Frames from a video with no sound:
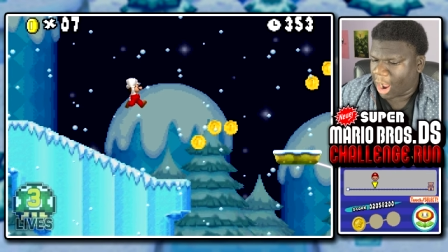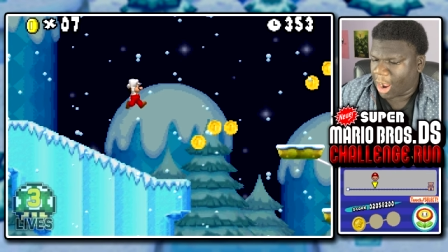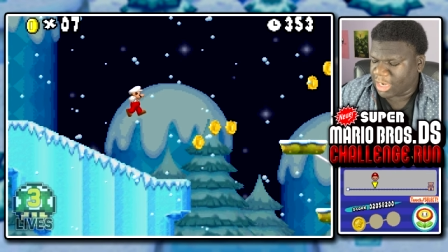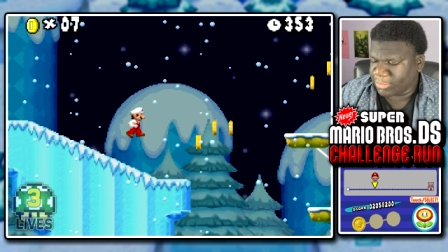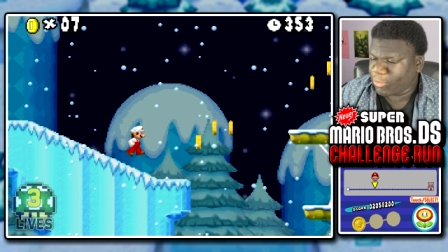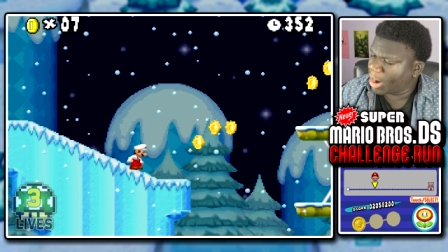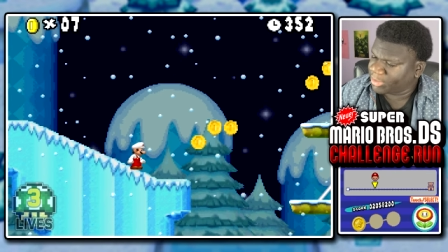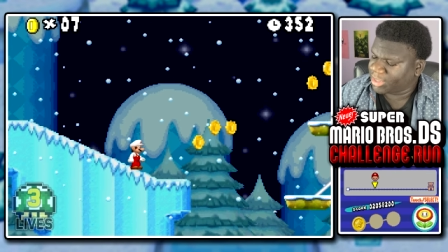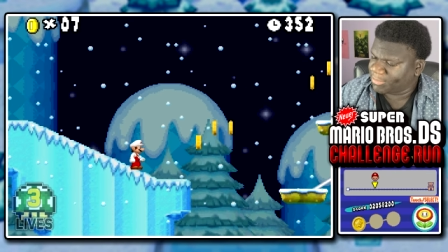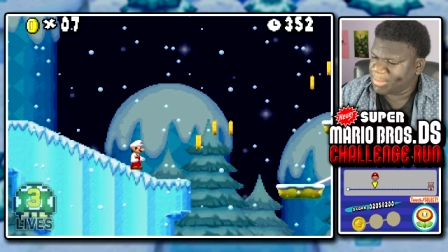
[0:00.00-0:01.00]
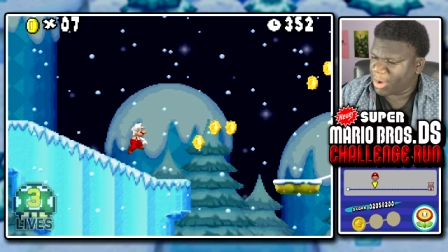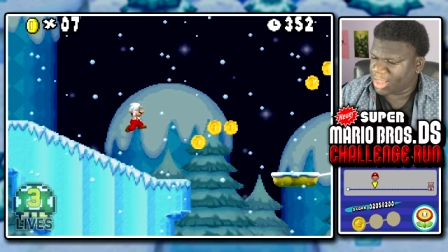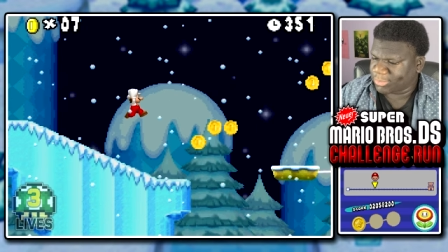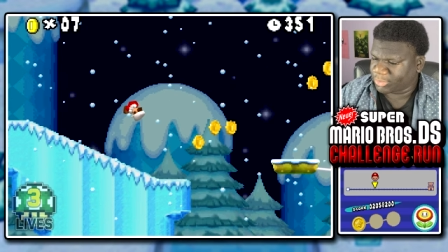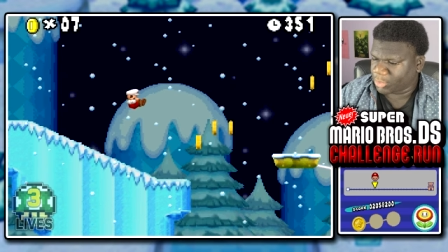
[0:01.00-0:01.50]
it's probably gonna be
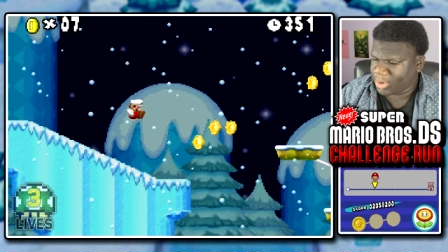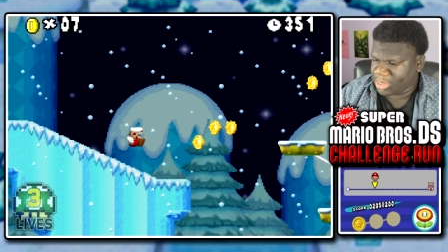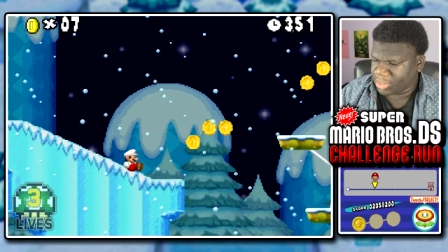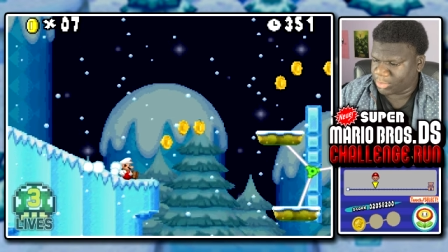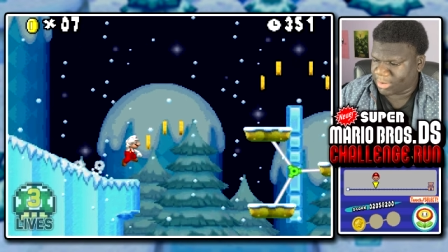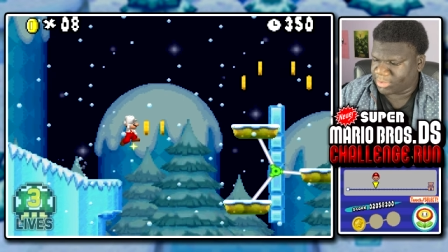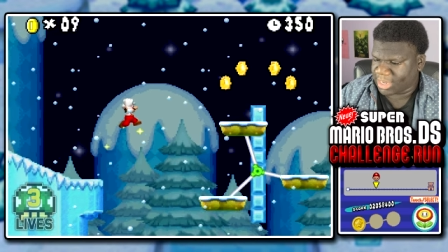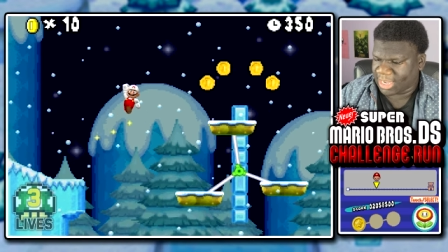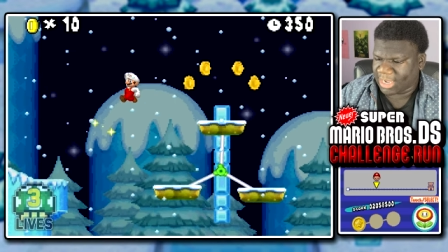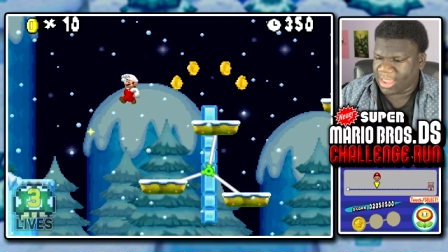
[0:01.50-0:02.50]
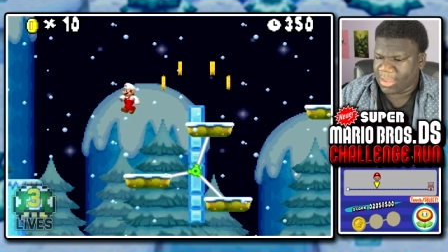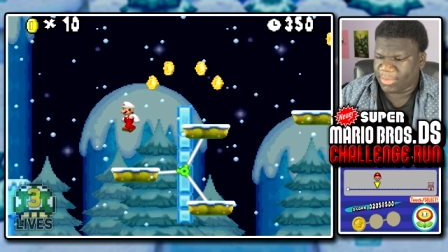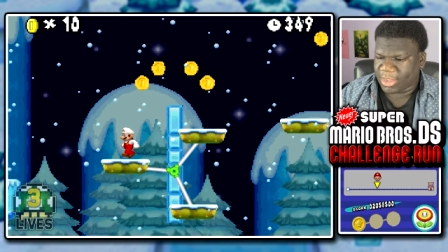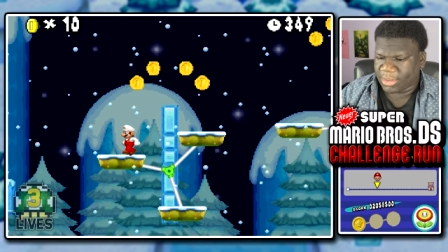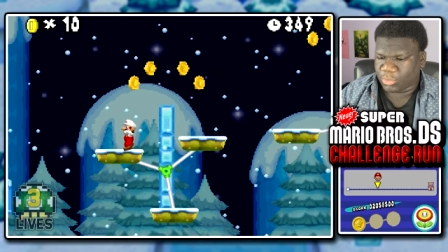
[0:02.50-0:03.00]
possible with Luigi is what I'm saying,
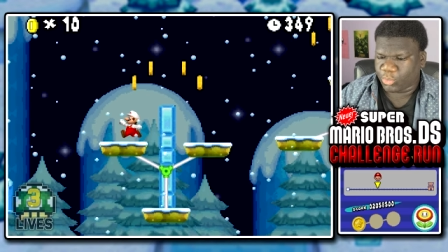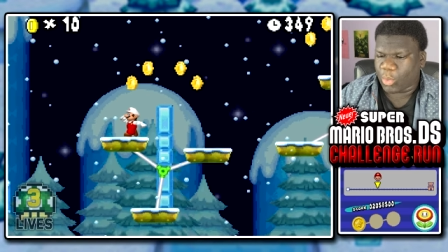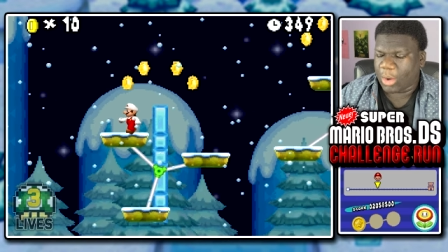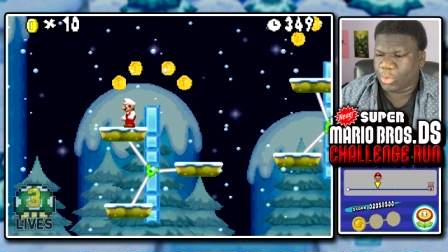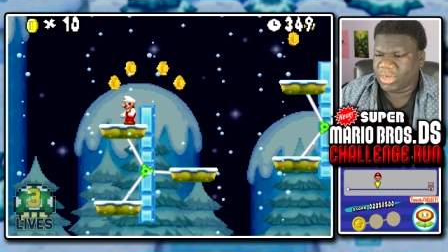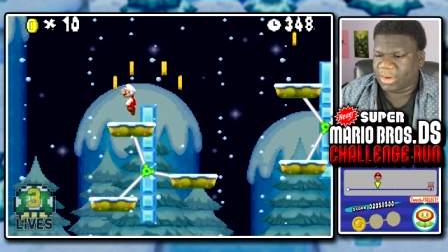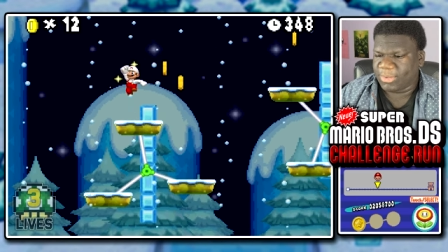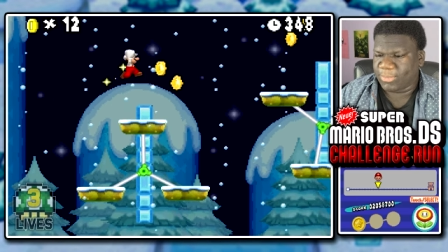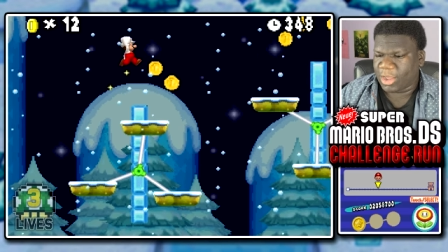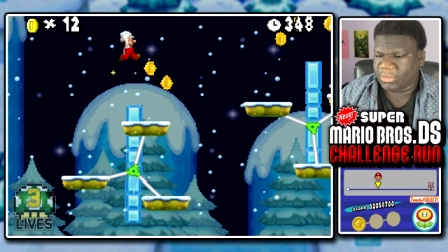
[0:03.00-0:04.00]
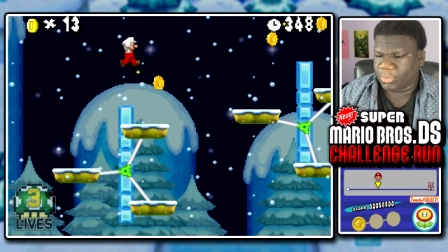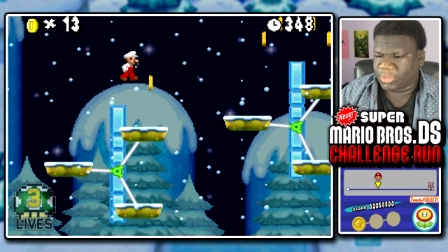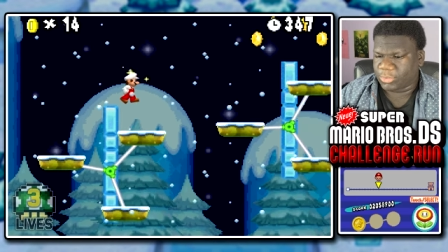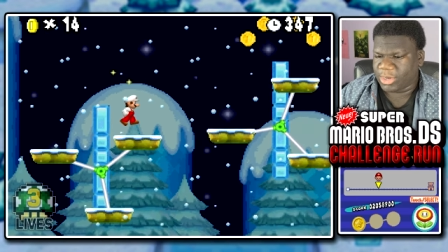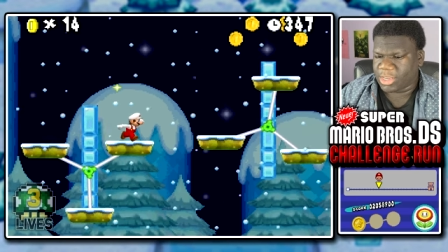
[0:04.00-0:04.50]
because why wouldn't it be possible with
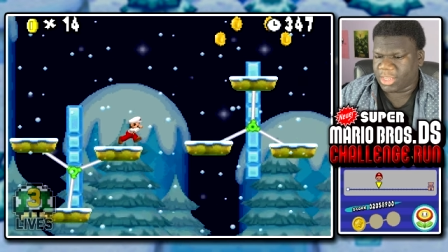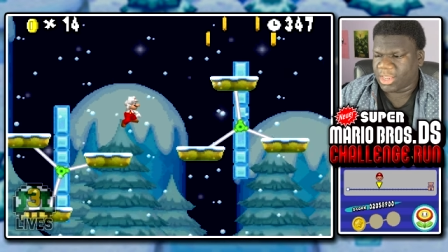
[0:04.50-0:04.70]
Luigi?